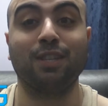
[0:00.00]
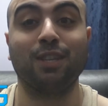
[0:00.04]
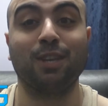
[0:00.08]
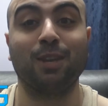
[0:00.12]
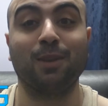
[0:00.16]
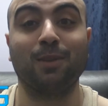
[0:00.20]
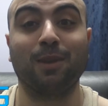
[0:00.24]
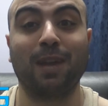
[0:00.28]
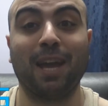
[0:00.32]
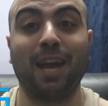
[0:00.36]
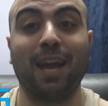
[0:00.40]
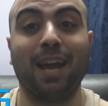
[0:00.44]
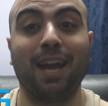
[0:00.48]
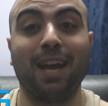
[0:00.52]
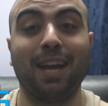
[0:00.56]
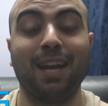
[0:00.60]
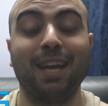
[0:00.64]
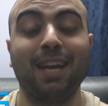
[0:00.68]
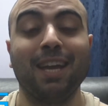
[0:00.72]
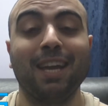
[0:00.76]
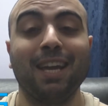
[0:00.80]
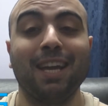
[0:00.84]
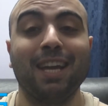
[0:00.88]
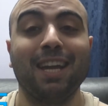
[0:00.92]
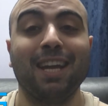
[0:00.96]
the UK,
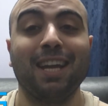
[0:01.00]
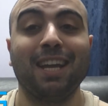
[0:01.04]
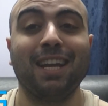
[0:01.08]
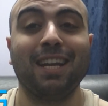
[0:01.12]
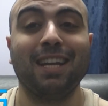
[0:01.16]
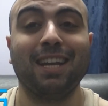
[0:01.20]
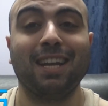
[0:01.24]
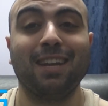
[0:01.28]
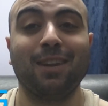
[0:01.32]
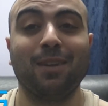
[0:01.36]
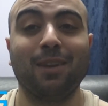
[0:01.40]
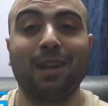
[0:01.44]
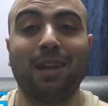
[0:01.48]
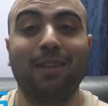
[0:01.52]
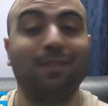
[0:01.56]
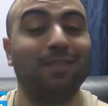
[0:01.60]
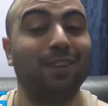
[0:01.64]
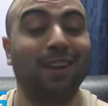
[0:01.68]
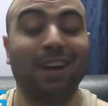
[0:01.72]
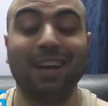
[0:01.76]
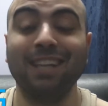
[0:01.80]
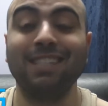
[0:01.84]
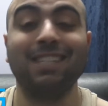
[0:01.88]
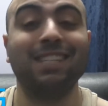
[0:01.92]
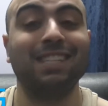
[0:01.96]
they don't have
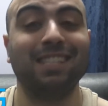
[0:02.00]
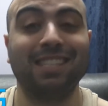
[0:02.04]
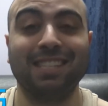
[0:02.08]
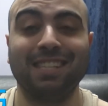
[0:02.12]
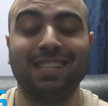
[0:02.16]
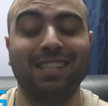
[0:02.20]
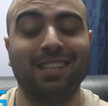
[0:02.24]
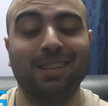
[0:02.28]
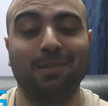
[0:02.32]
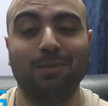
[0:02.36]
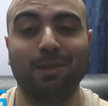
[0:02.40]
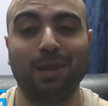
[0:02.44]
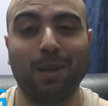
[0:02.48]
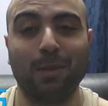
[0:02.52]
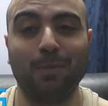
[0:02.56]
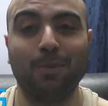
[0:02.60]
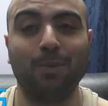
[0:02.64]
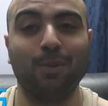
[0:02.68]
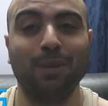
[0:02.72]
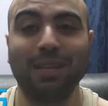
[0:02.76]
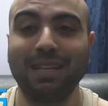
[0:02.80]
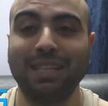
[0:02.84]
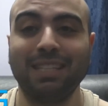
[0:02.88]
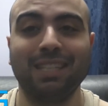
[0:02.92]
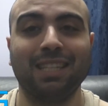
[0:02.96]
licenses to
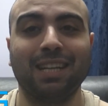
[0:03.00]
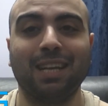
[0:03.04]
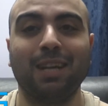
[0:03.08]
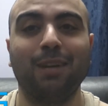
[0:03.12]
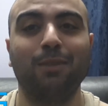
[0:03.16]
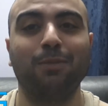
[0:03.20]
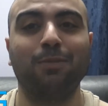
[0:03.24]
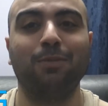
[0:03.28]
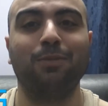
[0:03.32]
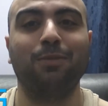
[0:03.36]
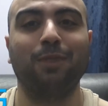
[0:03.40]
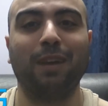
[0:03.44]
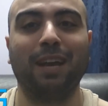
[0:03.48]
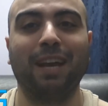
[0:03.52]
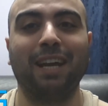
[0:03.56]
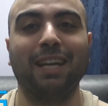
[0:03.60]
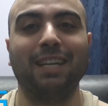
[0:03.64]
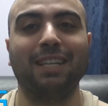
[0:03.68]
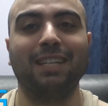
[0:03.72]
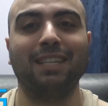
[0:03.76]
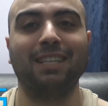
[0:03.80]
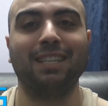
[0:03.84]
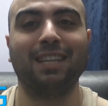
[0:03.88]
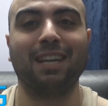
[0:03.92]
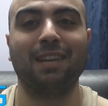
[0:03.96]
WWE stuff and
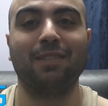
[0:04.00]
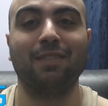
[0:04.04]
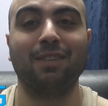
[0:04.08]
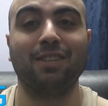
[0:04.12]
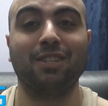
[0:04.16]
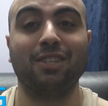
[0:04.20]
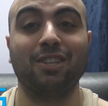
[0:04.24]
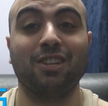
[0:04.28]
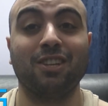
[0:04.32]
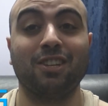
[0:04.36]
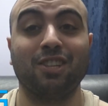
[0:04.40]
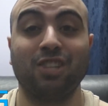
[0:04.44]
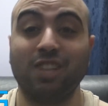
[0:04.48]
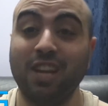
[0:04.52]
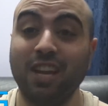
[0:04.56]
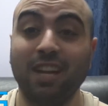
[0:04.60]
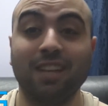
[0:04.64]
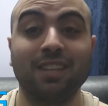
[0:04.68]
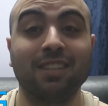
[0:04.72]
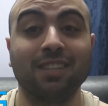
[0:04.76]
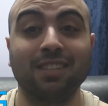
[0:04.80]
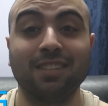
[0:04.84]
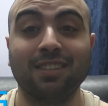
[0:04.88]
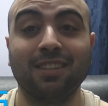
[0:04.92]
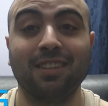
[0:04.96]
give us
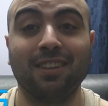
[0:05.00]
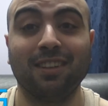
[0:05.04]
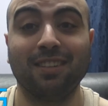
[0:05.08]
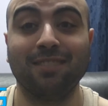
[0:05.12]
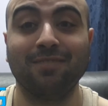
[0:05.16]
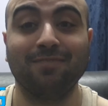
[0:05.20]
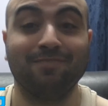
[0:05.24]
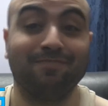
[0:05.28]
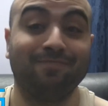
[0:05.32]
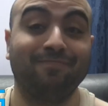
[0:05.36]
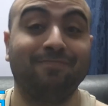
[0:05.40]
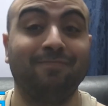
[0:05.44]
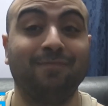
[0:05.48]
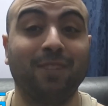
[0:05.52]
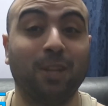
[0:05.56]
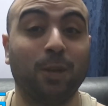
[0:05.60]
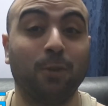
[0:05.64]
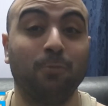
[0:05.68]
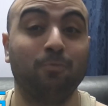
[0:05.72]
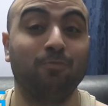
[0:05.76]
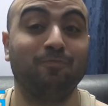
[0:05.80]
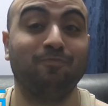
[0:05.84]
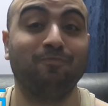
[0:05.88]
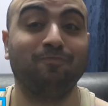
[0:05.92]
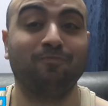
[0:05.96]
shit. So,
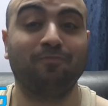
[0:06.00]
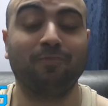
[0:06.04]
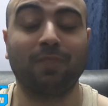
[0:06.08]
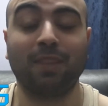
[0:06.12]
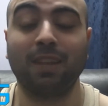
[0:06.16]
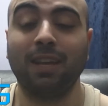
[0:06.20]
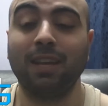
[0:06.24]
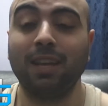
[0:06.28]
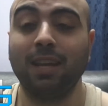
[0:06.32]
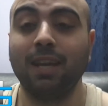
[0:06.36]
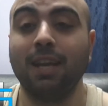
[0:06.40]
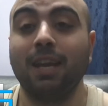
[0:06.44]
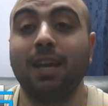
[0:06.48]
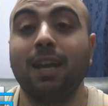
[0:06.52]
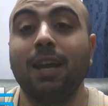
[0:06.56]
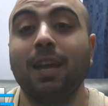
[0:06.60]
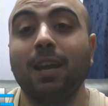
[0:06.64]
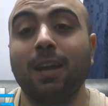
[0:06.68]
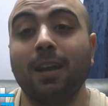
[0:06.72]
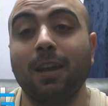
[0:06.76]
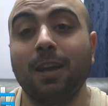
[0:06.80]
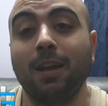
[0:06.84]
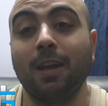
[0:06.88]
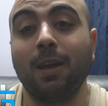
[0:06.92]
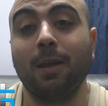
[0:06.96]

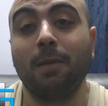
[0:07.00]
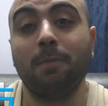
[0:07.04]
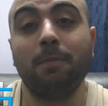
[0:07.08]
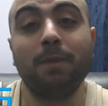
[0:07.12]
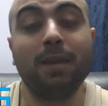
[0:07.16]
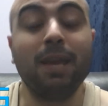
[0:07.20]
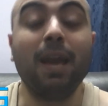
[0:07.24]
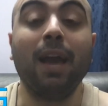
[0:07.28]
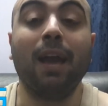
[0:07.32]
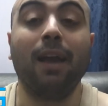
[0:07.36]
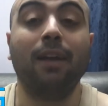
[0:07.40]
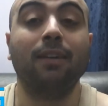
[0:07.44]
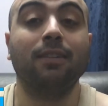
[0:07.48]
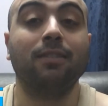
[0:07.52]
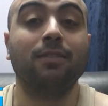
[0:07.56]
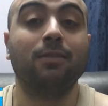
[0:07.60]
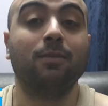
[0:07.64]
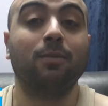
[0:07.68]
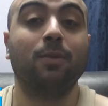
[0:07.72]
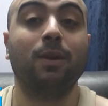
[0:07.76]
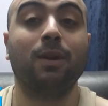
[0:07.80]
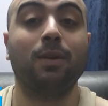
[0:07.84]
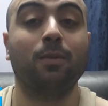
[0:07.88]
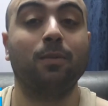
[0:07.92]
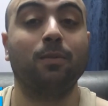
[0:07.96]
but yeah,
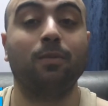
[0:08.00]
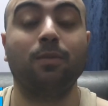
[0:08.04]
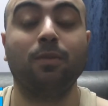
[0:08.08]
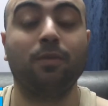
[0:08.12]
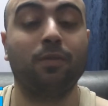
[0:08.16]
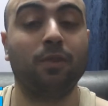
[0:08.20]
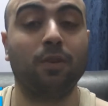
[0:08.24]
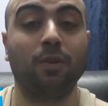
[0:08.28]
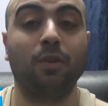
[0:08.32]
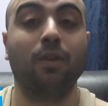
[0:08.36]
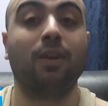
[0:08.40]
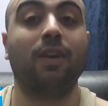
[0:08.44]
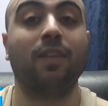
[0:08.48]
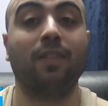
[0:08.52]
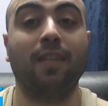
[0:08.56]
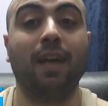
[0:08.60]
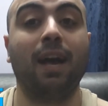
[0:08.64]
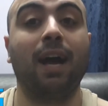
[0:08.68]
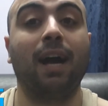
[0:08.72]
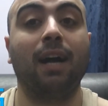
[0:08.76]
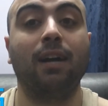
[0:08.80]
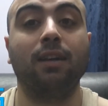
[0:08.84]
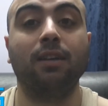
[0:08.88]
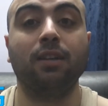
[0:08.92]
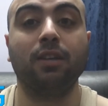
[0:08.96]
if you look at
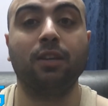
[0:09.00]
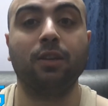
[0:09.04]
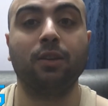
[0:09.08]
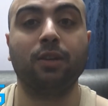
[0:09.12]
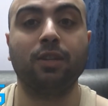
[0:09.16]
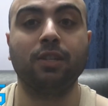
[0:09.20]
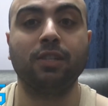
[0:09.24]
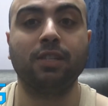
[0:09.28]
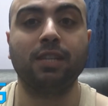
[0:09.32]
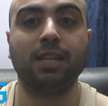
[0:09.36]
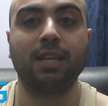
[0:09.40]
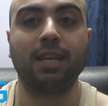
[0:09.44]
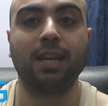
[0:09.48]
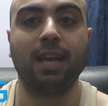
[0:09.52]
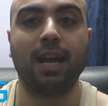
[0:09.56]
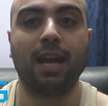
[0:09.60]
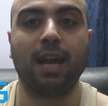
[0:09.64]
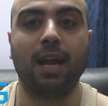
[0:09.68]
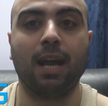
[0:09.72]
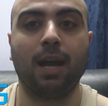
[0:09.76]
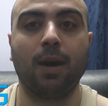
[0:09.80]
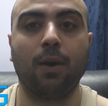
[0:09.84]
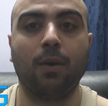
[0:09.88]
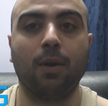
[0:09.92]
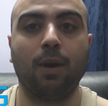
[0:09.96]
that, you can see
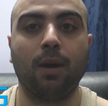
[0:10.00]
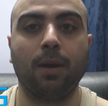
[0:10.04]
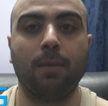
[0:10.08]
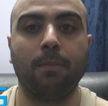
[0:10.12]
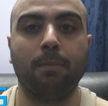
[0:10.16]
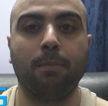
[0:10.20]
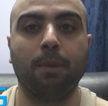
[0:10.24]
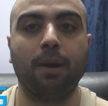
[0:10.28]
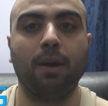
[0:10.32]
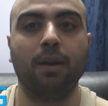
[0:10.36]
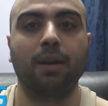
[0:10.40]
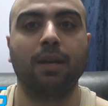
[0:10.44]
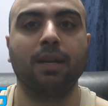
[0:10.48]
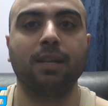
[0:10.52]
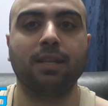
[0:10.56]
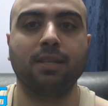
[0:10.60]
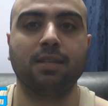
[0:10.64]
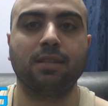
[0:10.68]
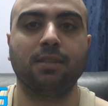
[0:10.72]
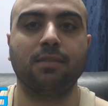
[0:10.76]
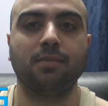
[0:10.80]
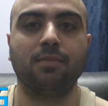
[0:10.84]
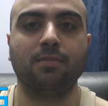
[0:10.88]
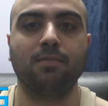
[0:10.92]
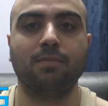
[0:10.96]
how Punk
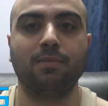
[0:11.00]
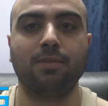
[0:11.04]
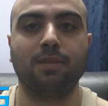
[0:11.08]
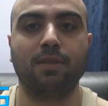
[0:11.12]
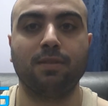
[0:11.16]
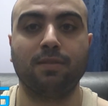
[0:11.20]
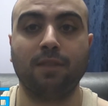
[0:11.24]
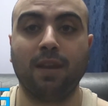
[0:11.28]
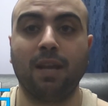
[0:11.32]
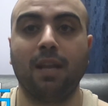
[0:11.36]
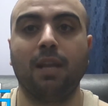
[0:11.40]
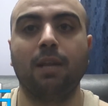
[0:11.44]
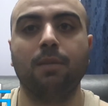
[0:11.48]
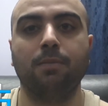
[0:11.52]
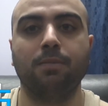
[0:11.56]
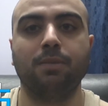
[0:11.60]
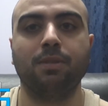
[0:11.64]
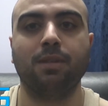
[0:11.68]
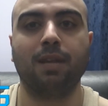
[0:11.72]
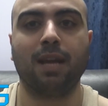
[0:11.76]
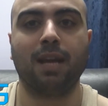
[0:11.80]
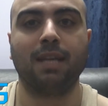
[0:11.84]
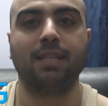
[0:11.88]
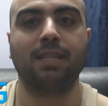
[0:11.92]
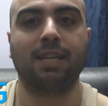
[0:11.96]
has
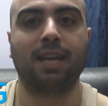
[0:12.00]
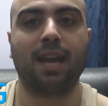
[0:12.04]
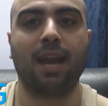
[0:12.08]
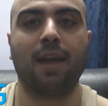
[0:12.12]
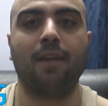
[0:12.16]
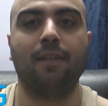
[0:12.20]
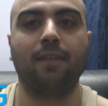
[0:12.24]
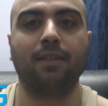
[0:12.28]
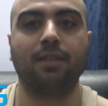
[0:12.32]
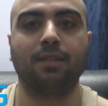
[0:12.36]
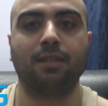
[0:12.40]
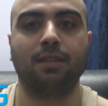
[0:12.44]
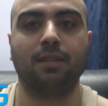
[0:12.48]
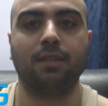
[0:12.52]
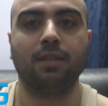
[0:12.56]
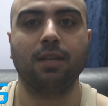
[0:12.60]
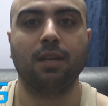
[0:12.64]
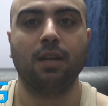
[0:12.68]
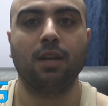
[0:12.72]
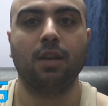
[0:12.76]
developed as a character,